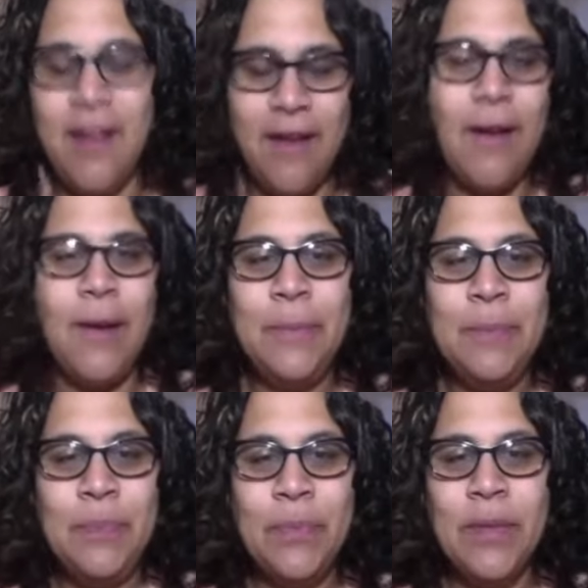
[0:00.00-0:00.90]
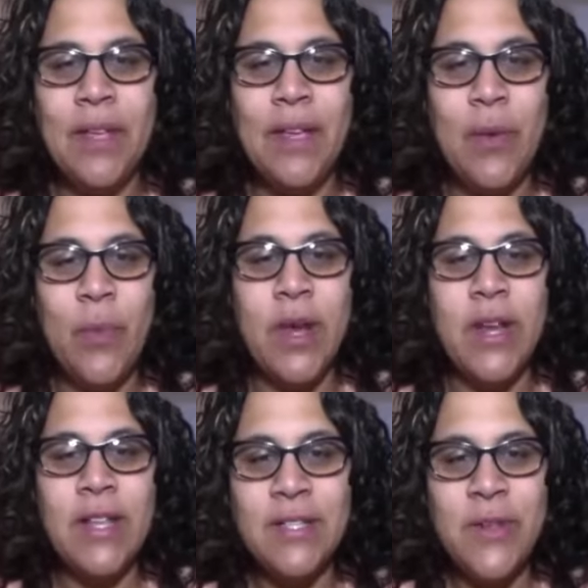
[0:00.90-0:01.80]
We're
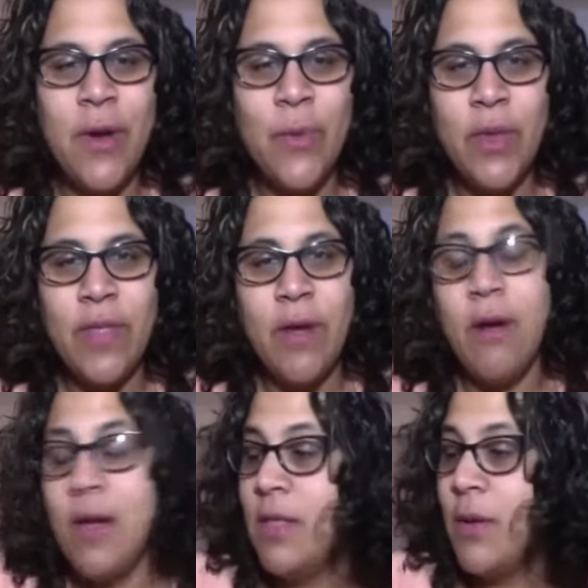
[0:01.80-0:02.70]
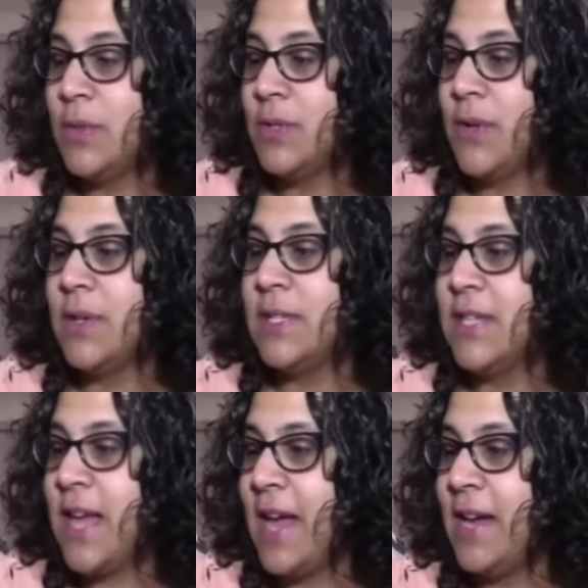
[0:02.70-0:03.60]
gonna start with our hello song
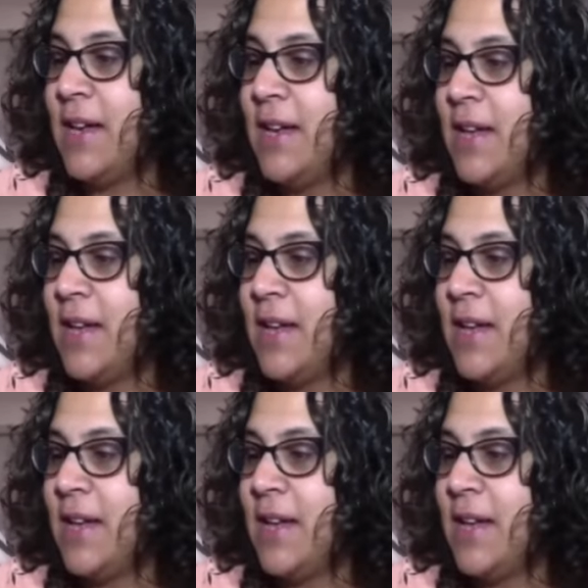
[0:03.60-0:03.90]
today,